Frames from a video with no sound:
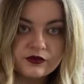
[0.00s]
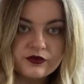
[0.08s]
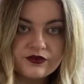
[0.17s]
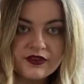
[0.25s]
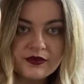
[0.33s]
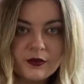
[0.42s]
so
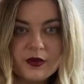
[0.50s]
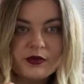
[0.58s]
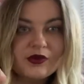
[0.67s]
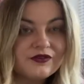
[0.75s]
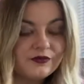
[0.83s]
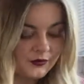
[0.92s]
that might be good
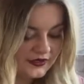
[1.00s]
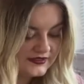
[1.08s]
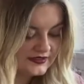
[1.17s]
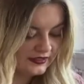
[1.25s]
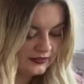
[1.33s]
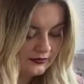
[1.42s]
for my
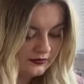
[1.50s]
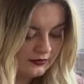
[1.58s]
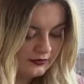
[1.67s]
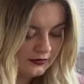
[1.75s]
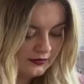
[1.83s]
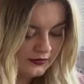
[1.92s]
skin.
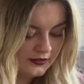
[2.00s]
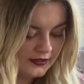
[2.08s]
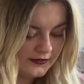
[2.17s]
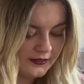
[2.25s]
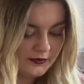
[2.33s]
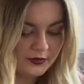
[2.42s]
And
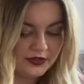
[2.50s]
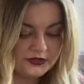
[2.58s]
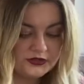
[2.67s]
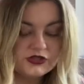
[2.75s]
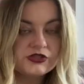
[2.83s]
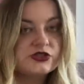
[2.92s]
then the
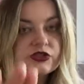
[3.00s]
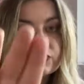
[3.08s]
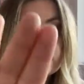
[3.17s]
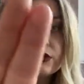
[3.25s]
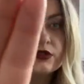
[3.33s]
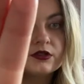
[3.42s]
blush,
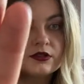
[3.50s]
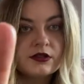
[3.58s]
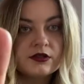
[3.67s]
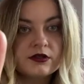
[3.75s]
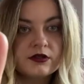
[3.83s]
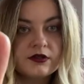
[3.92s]

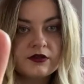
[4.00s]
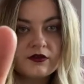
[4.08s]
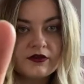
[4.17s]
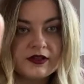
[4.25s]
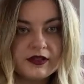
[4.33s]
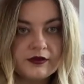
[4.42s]

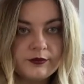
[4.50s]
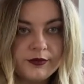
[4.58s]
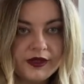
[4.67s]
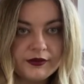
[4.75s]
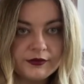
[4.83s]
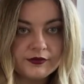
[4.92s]
like a little
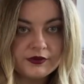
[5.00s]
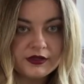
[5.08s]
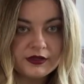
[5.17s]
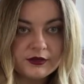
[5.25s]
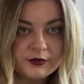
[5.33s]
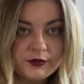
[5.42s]
powdery
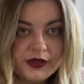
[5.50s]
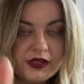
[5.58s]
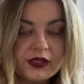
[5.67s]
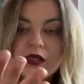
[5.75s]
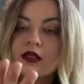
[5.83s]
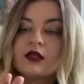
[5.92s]

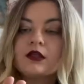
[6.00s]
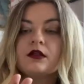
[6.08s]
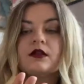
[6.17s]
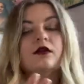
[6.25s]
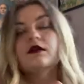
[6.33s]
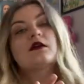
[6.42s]
pink.
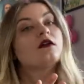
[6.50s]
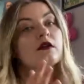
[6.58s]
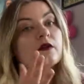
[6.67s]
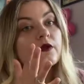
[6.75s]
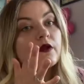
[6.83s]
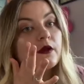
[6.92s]

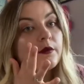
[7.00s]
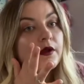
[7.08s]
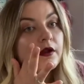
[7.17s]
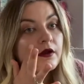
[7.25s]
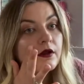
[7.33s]
So I mean,